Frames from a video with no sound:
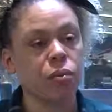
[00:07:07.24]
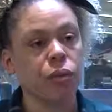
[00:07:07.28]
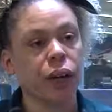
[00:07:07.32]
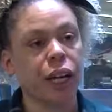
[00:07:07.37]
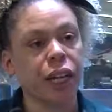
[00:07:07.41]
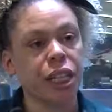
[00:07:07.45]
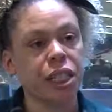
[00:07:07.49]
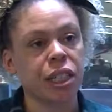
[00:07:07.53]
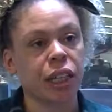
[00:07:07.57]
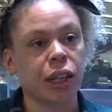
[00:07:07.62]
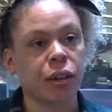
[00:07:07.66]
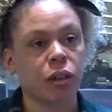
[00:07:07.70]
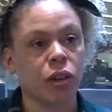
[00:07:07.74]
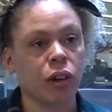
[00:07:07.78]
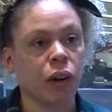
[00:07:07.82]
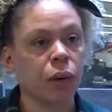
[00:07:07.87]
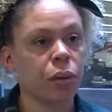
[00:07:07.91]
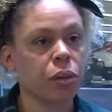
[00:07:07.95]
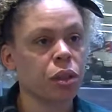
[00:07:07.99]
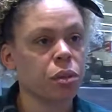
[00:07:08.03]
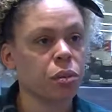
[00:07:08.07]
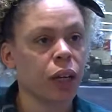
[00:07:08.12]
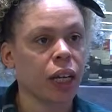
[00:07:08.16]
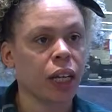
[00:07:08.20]
radio, or I
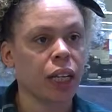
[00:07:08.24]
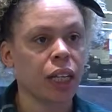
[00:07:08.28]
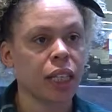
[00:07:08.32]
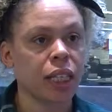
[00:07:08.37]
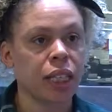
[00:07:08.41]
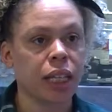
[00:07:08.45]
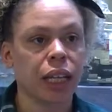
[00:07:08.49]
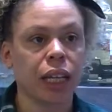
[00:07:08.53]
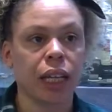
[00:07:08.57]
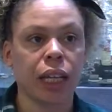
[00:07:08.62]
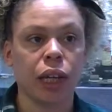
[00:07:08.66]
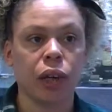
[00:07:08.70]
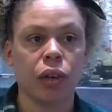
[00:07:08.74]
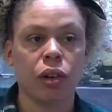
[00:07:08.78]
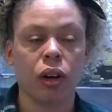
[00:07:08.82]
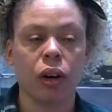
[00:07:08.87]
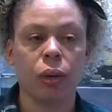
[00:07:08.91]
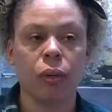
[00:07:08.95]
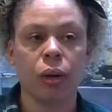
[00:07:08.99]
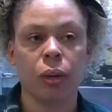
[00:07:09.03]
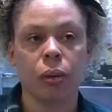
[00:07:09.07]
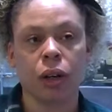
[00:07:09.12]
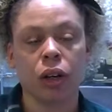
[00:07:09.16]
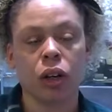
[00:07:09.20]
want to work in telly, or I
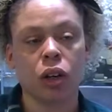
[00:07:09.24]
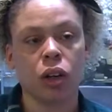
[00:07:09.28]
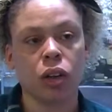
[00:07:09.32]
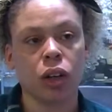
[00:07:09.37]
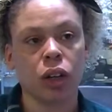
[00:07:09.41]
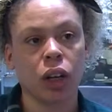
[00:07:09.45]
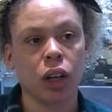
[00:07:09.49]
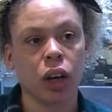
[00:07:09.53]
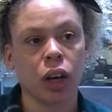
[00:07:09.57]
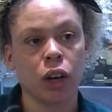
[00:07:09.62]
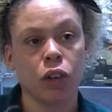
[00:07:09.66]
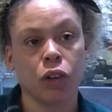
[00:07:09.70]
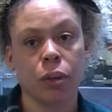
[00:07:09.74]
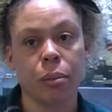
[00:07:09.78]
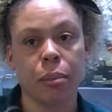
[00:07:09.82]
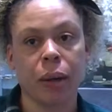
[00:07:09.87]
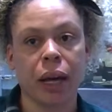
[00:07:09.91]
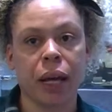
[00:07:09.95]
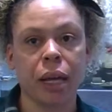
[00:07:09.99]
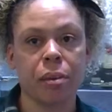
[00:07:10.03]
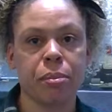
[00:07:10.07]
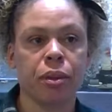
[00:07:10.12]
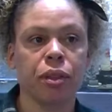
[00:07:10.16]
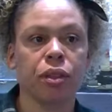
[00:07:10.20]
want to work online or in
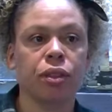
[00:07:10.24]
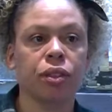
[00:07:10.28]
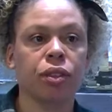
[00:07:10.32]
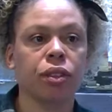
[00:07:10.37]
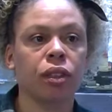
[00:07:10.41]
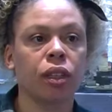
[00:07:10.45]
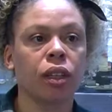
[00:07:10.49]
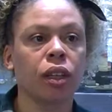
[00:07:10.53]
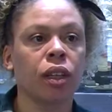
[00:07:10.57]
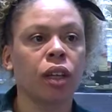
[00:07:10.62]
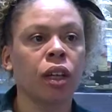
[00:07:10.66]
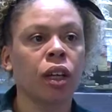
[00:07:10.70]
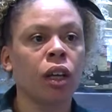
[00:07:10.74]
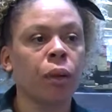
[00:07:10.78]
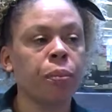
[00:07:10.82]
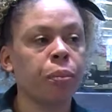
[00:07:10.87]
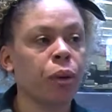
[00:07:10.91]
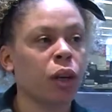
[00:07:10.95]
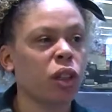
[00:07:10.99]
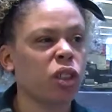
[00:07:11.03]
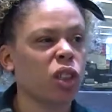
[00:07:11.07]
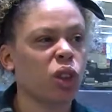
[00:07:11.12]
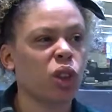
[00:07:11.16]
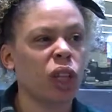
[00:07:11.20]
papers,
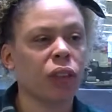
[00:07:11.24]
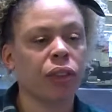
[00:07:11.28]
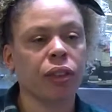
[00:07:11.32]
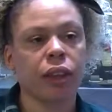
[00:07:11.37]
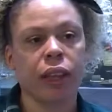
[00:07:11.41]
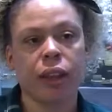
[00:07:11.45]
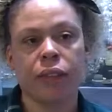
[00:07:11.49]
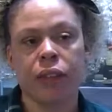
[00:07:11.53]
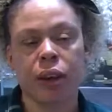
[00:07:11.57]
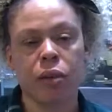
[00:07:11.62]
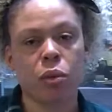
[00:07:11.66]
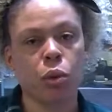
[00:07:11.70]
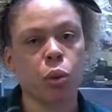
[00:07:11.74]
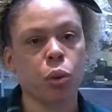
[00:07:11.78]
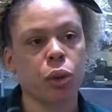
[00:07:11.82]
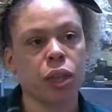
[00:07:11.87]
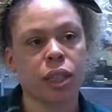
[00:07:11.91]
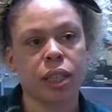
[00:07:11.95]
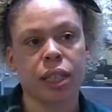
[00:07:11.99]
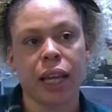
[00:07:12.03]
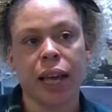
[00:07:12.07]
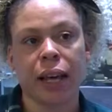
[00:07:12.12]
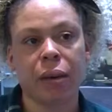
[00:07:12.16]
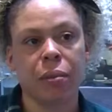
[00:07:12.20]
because I think they're all the
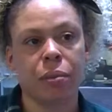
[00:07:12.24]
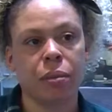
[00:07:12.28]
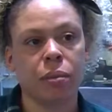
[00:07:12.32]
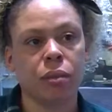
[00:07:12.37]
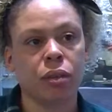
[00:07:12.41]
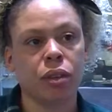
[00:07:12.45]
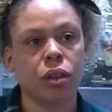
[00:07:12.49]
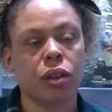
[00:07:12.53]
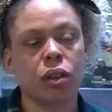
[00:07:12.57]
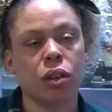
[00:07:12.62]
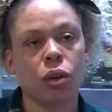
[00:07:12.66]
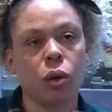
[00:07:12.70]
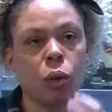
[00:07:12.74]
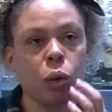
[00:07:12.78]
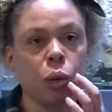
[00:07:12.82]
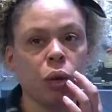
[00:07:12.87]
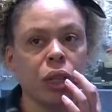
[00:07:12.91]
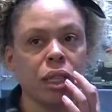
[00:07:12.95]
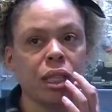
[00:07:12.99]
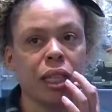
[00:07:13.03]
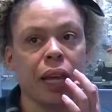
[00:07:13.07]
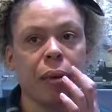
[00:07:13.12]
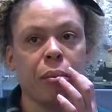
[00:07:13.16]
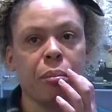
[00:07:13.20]
same. Not all the
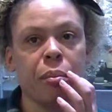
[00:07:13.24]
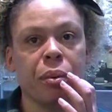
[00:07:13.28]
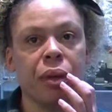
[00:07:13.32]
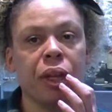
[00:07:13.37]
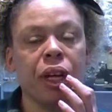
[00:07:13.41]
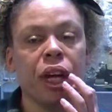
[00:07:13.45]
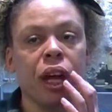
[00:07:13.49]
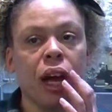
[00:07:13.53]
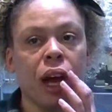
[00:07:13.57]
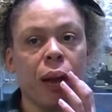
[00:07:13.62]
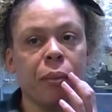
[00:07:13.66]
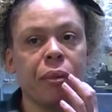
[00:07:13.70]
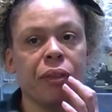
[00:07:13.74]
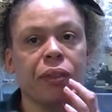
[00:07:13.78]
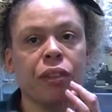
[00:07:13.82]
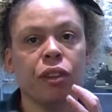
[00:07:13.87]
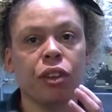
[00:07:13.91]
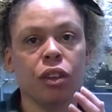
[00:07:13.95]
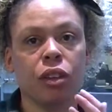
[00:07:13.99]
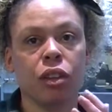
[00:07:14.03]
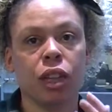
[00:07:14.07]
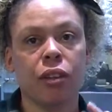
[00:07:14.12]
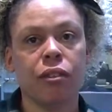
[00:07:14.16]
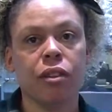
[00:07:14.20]
same, but I mean,
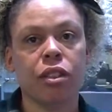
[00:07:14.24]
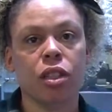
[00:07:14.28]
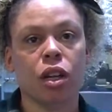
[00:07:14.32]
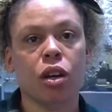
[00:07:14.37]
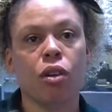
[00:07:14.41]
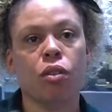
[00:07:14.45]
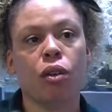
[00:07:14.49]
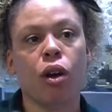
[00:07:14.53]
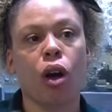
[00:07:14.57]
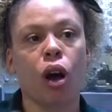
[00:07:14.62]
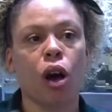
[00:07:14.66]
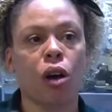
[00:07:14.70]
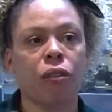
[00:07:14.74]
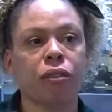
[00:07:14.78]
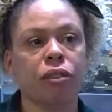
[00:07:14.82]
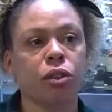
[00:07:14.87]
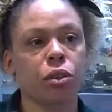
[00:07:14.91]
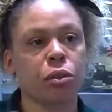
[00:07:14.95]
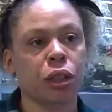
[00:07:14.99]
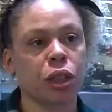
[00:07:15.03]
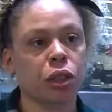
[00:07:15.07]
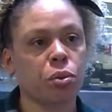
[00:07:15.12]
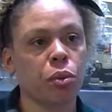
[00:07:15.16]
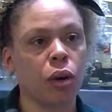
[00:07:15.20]
there is a craft to
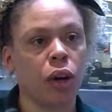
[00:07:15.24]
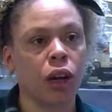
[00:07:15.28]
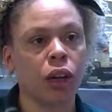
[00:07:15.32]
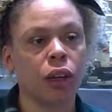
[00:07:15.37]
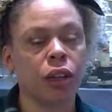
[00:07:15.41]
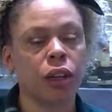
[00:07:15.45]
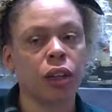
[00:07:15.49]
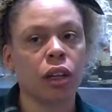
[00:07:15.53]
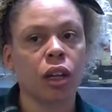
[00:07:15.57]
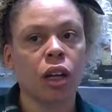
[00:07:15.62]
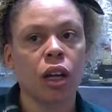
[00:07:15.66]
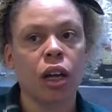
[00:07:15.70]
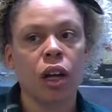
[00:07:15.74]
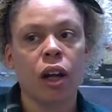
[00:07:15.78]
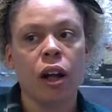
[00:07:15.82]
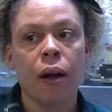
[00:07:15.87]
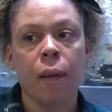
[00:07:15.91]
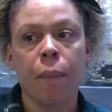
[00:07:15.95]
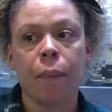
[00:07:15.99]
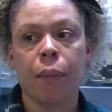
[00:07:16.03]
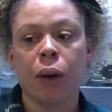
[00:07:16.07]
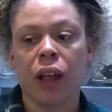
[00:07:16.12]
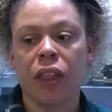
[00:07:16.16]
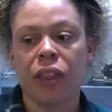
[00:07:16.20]
each one,
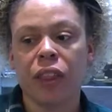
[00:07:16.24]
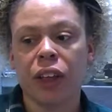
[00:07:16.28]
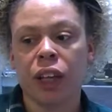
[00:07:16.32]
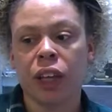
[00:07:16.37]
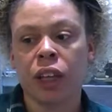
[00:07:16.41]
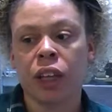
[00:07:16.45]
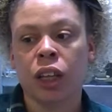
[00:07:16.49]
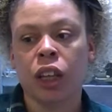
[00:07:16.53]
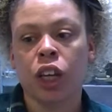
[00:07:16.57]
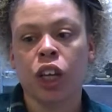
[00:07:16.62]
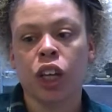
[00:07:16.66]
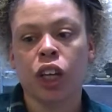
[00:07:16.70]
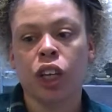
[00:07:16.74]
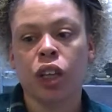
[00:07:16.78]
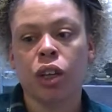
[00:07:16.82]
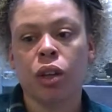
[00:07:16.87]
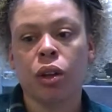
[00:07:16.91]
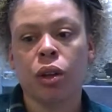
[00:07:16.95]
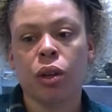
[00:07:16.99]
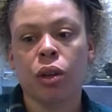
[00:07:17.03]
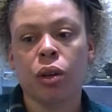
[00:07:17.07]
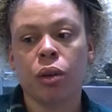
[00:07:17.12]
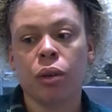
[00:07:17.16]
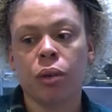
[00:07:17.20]
but I think
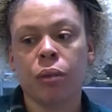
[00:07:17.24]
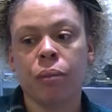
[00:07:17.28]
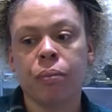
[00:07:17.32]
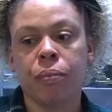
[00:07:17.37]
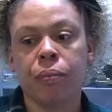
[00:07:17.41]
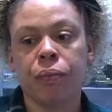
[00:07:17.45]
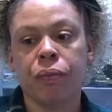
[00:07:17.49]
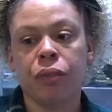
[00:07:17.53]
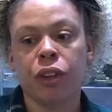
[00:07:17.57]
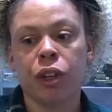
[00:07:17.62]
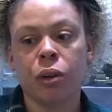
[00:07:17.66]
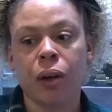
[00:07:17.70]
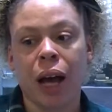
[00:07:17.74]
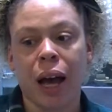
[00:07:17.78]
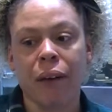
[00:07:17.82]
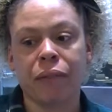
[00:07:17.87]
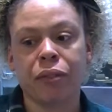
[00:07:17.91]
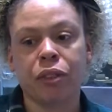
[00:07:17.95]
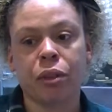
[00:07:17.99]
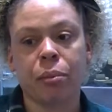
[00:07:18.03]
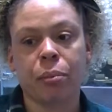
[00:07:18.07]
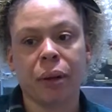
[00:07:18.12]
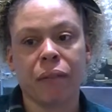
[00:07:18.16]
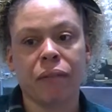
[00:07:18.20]
you have
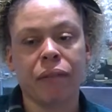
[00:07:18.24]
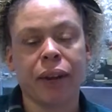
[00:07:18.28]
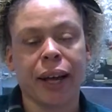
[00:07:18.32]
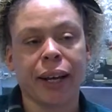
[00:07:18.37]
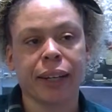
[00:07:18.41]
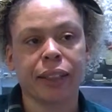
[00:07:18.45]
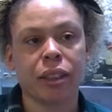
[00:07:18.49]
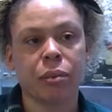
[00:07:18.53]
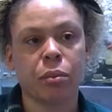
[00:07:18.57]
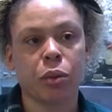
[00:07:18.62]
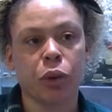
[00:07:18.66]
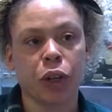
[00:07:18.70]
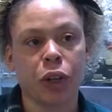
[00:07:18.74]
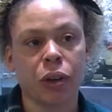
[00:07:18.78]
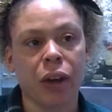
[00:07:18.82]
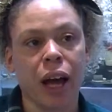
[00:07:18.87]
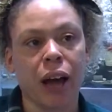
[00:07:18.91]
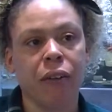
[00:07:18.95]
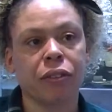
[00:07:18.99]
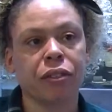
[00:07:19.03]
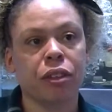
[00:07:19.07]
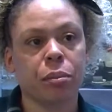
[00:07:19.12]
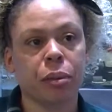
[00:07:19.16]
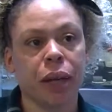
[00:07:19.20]
to be flexible. You
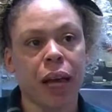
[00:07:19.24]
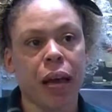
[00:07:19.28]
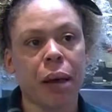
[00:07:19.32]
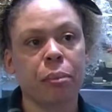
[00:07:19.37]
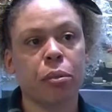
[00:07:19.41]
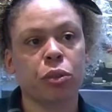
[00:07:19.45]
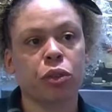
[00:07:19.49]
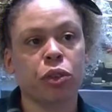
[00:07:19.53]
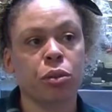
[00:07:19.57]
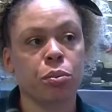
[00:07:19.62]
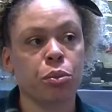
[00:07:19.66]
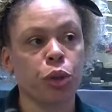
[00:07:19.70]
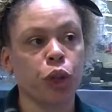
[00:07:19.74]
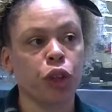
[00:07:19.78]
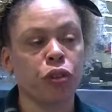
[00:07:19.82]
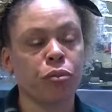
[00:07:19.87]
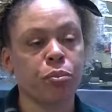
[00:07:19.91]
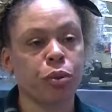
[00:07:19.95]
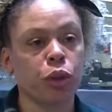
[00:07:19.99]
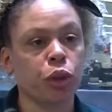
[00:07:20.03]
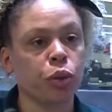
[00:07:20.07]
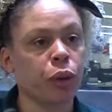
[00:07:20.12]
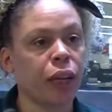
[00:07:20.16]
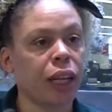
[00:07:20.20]
have to be able to move
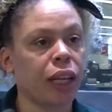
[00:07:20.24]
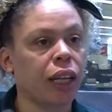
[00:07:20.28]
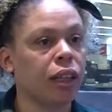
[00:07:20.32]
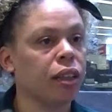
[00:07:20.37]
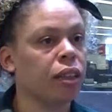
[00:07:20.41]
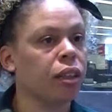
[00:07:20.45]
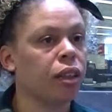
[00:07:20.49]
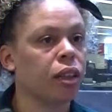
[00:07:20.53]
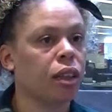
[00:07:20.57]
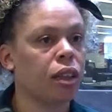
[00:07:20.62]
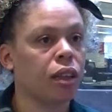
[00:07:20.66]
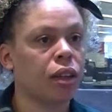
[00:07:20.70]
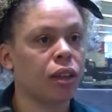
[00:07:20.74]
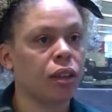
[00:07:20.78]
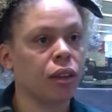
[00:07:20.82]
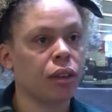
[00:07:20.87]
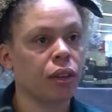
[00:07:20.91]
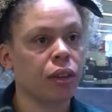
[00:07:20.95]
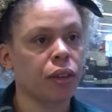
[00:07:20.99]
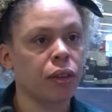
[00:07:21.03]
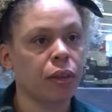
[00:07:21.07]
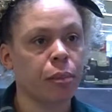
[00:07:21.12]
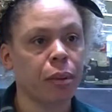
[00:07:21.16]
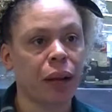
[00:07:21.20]
between
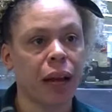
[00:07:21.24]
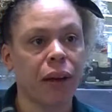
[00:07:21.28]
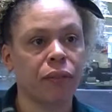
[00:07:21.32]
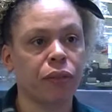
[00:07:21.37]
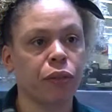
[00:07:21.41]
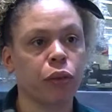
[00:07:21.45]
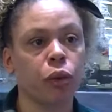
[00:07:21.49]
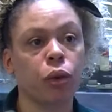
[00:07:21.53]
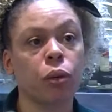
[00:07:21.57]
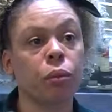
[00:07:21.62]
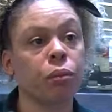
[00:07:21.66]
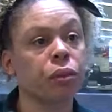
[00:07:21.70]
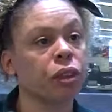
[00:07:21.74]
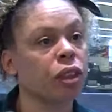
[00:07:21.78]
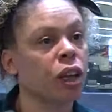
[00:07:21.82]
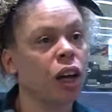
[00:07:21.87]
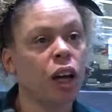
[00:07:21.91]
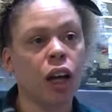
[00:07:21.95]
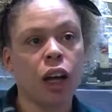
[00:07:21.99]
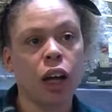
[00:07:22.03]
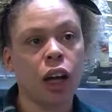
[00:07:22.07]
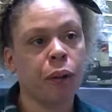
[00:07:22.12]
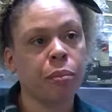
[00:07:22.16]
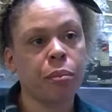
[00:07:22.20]
the platforms,
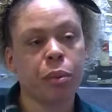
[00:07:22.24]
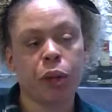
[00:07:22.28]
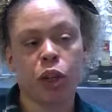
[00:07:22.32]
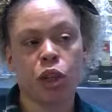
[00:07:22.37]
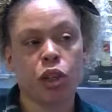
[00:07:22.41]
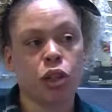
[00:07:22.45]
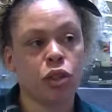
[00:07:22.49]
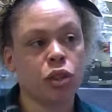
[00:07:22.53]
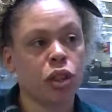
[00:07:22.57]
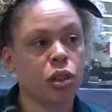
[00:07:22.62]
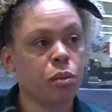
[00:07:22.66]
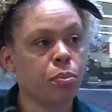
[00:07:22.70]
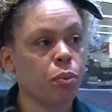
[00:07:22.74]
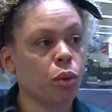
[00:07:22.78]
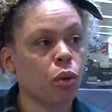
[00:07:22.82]
because